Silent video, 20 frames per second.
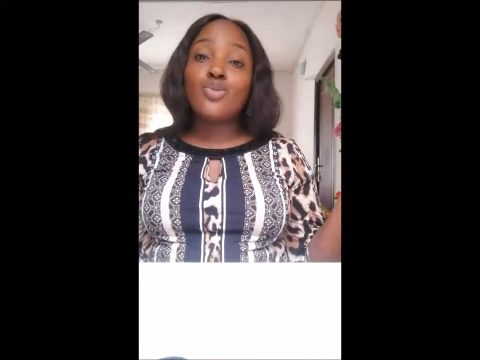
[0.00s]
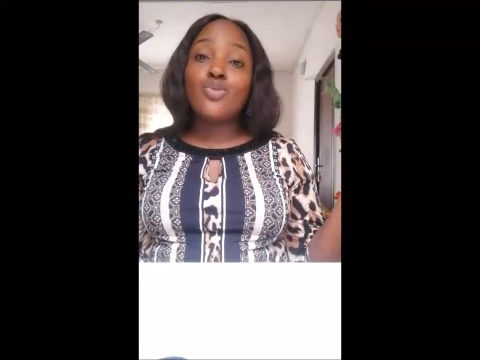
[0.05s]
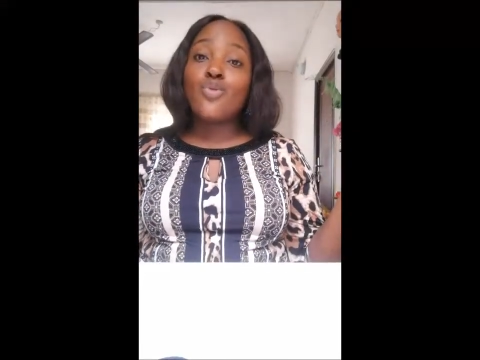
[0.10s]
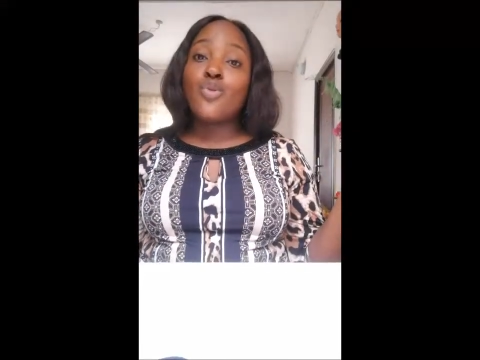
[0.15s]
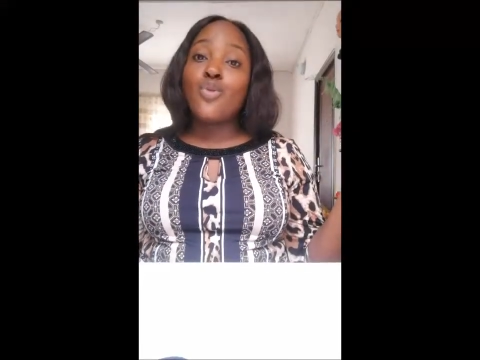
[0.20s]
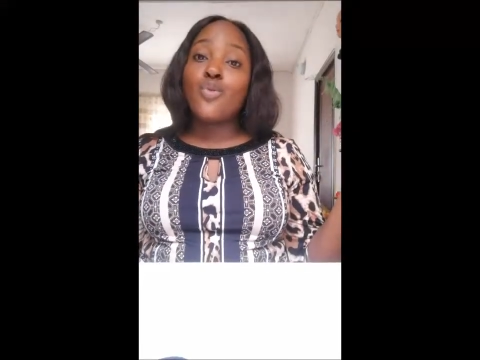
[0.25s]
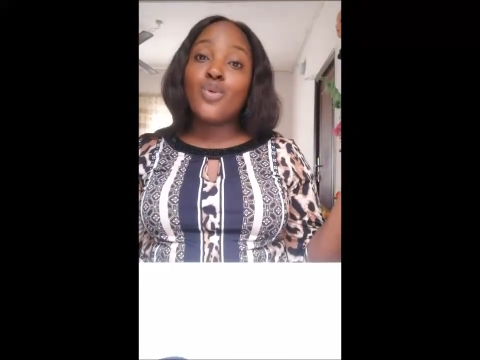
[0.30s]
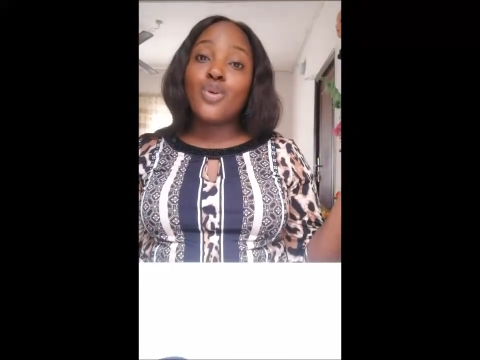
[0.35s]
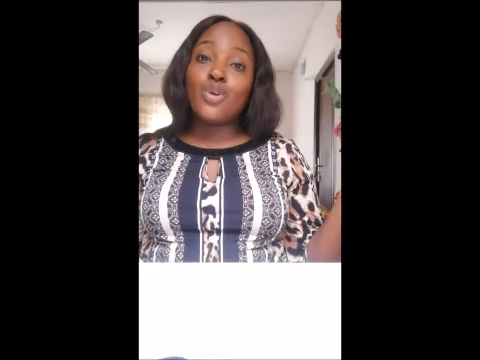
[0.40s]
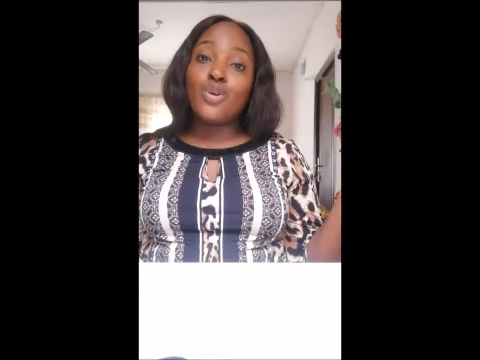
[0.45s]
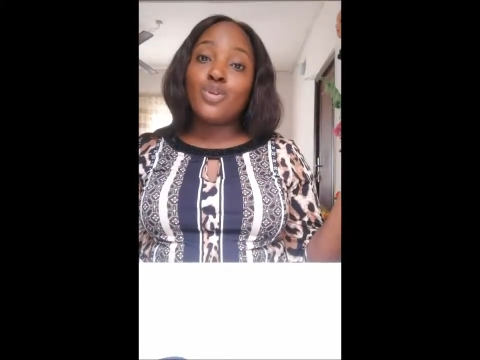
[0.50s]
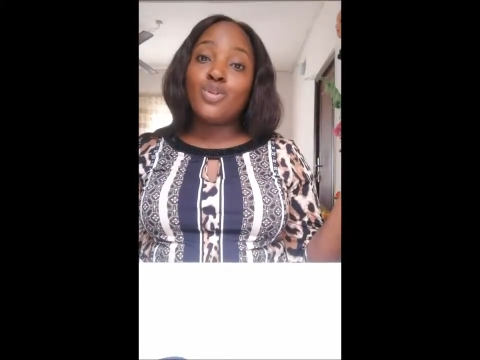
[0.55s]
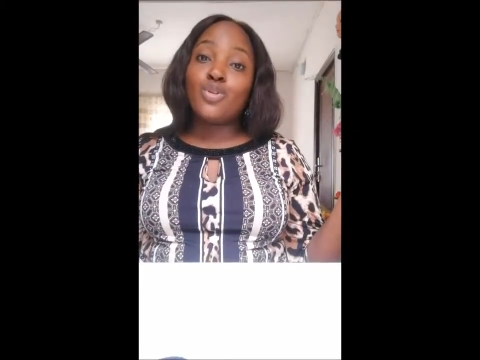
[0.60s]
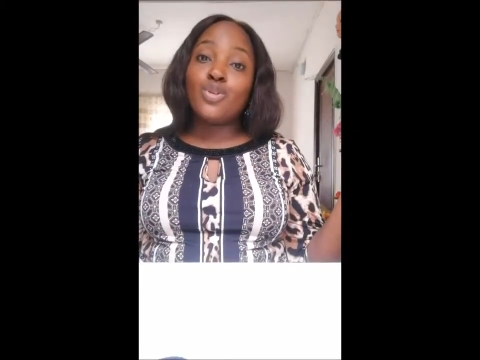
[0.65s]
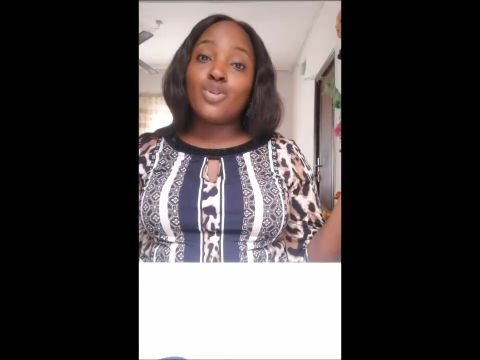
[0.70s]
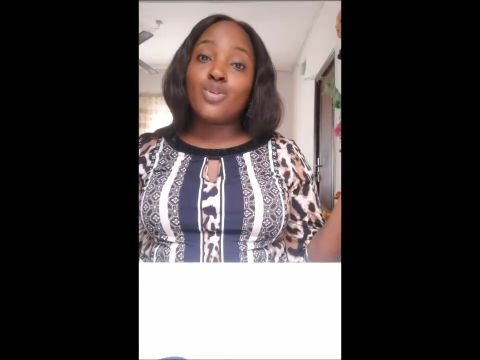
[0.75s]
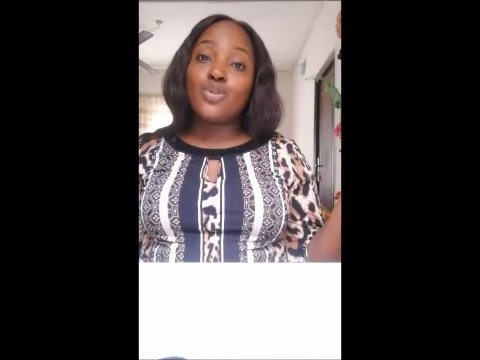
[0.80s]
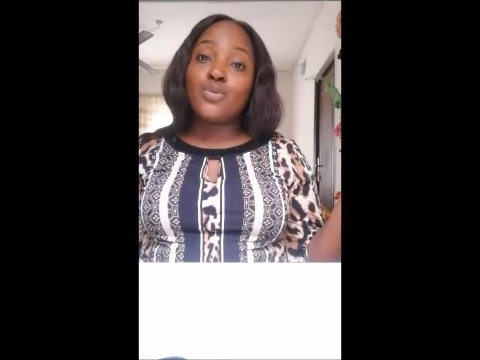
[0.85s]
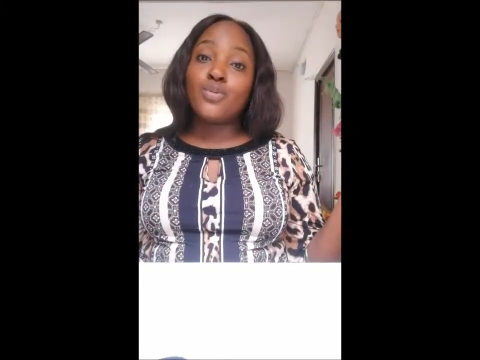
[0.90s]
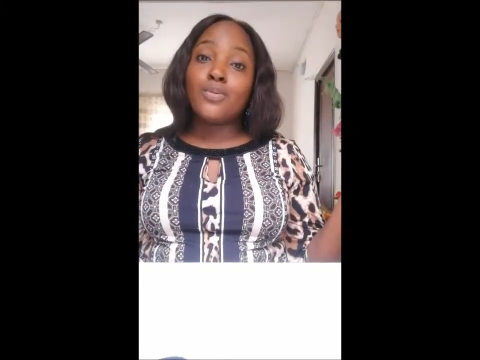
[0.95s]
throw away your
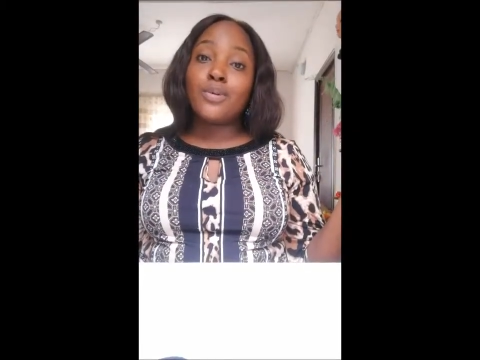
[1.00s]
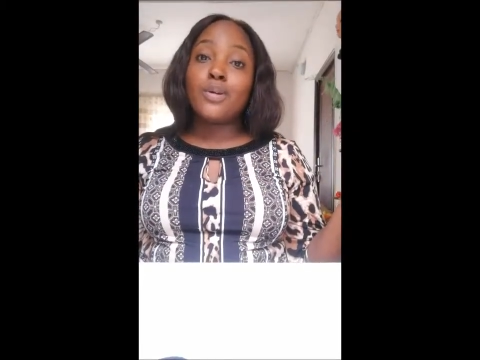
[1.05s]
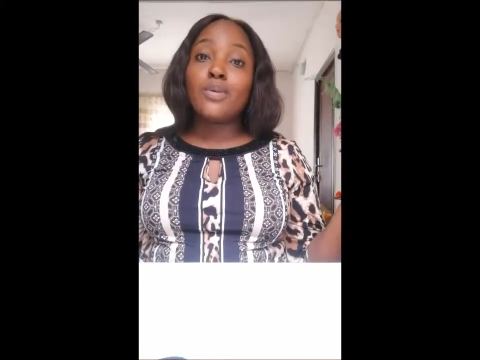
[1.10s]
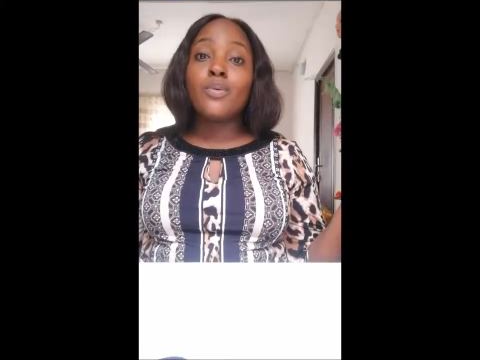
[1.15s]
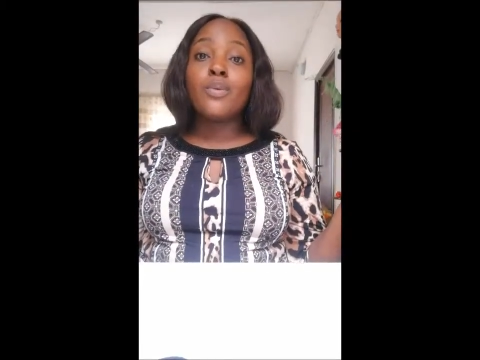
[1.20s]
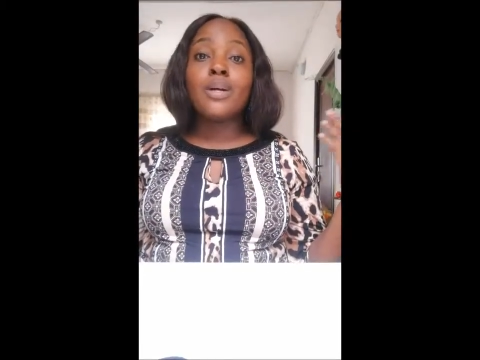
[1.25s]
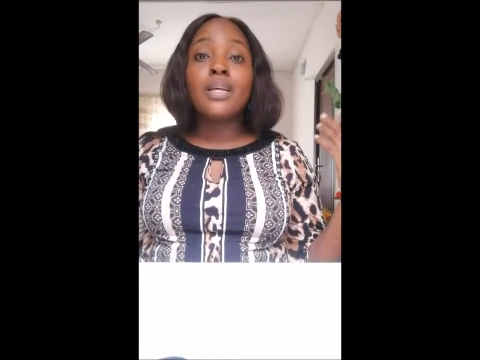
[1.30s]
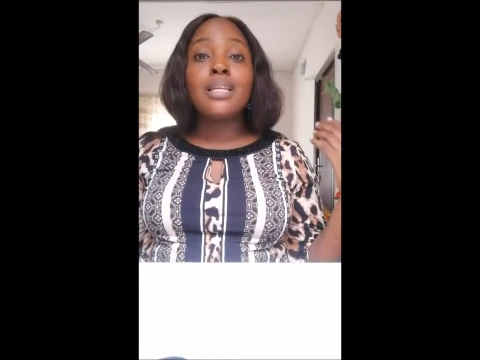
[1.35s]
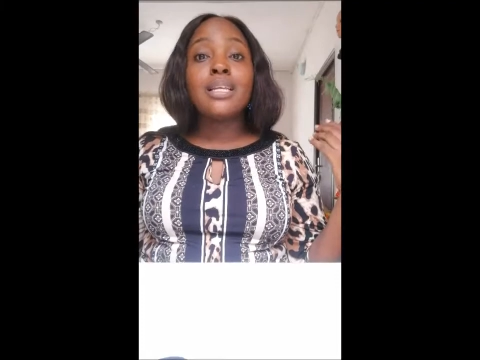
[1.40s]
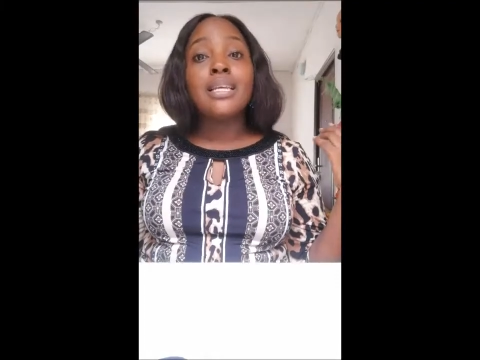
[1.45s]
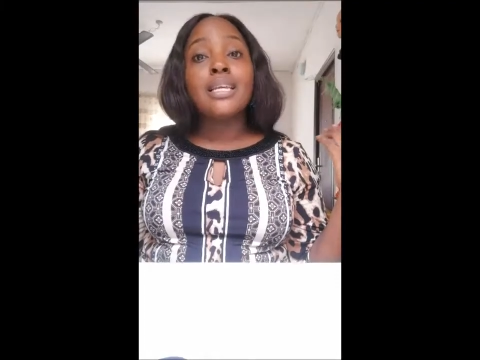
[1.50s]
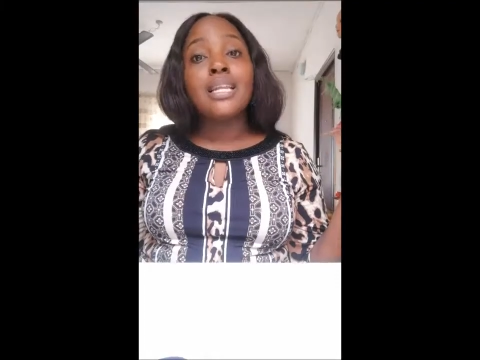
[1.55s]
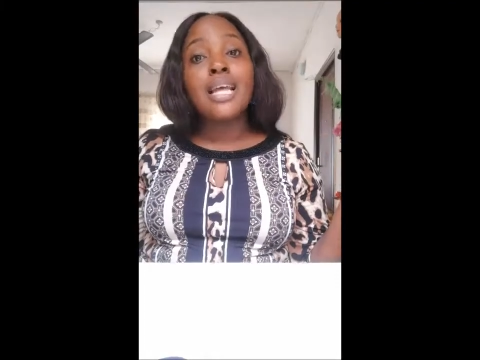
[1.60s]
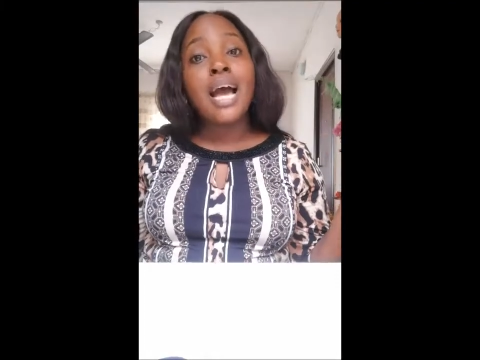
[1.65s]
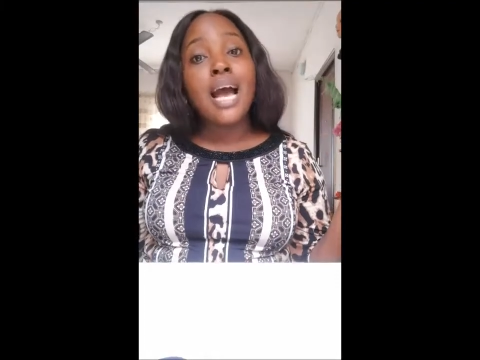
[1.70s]
deer spray when it